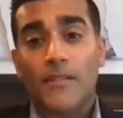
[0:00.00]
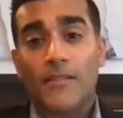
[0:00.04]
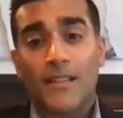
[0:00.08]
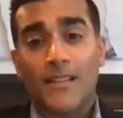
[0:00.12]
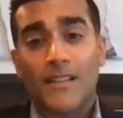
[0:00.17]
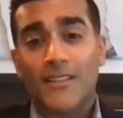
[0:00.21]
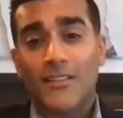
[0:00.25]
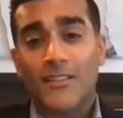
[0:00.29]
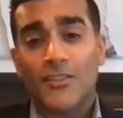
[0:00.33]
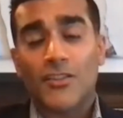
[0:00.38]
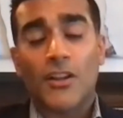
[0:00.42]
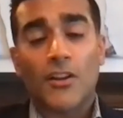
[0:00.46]
And,
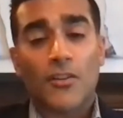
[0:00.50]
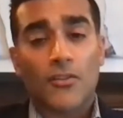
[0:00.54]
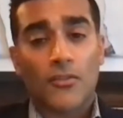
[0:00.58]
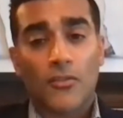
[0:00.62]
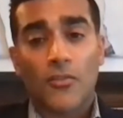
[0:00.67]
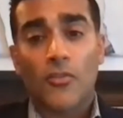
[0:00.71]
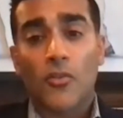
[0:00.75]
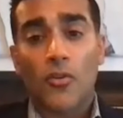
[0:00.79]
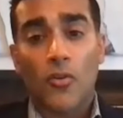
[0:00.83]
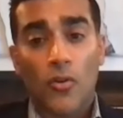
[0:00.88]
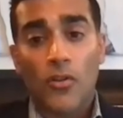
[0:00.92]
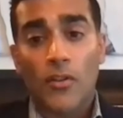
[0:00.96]
and general
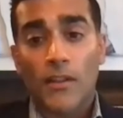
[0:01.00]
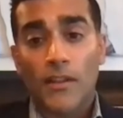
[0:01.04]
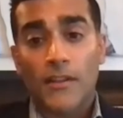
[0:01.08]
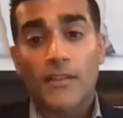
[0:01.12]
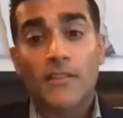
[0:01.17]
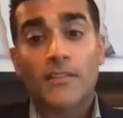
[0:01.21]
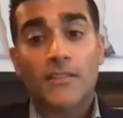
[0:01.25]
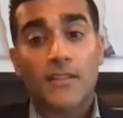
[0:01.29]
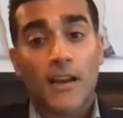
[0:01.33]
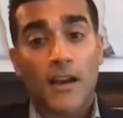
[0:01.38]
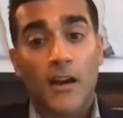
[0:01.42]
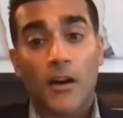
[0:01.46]
goal
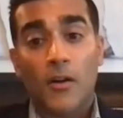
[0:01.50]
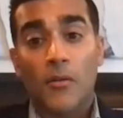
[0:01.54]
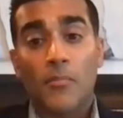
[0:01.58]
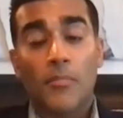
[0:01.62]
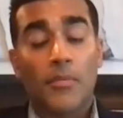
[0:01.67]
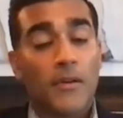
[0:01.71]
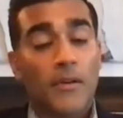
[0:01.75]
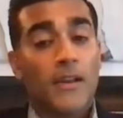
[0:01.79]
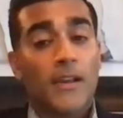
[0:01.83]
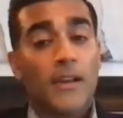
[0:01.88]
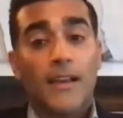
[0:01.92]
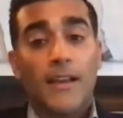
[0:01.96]
is to help
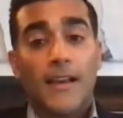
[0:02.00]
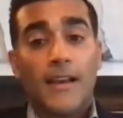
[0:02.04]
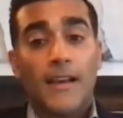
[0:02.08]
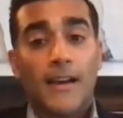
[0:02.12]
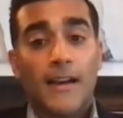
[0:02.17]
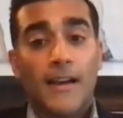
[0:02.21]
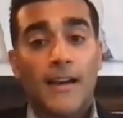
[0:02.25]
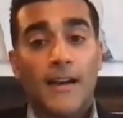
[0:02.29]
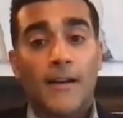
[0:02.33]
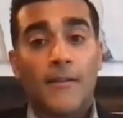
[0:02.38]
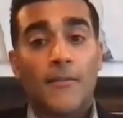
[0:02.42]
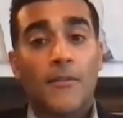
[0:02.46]

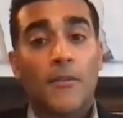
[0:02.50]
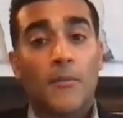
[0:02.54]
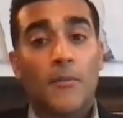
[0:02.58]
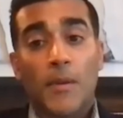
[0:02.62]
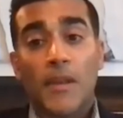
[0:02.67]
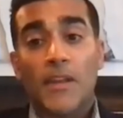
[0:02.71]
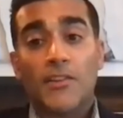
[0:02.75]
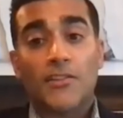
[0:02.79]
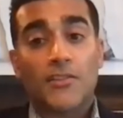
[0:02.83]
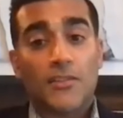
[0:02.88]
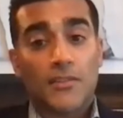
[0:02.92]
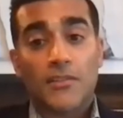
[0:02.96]
uh, the
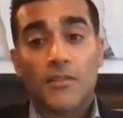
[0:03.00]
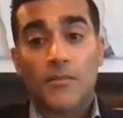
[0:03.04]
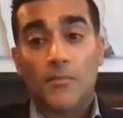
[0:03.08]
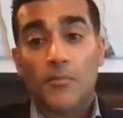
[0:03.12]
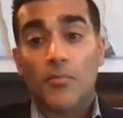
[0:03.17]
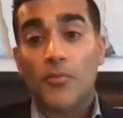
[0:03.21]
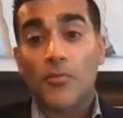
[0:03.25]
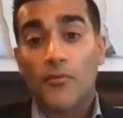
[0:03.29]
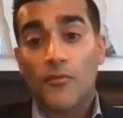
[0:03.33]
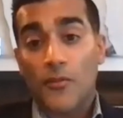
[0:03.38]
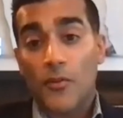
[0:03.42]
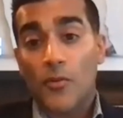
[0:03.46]
patients
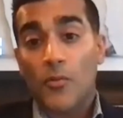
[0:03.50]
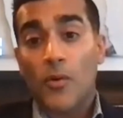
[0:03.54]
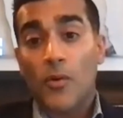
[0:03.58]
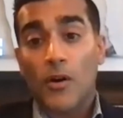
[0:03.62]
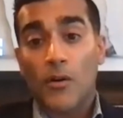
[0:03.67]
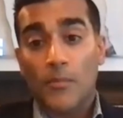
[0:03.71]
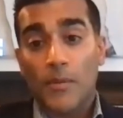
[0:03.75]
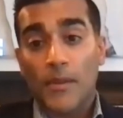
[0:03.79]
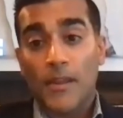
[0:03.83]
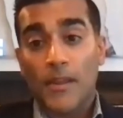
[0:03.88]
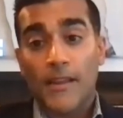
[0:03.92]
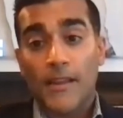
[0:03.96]
improve their
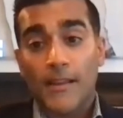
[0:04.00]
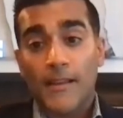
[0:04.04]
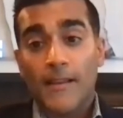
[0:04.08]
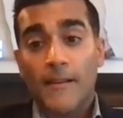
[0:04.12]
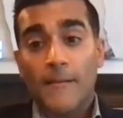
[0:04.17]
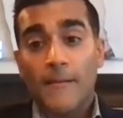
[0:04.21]
well-being.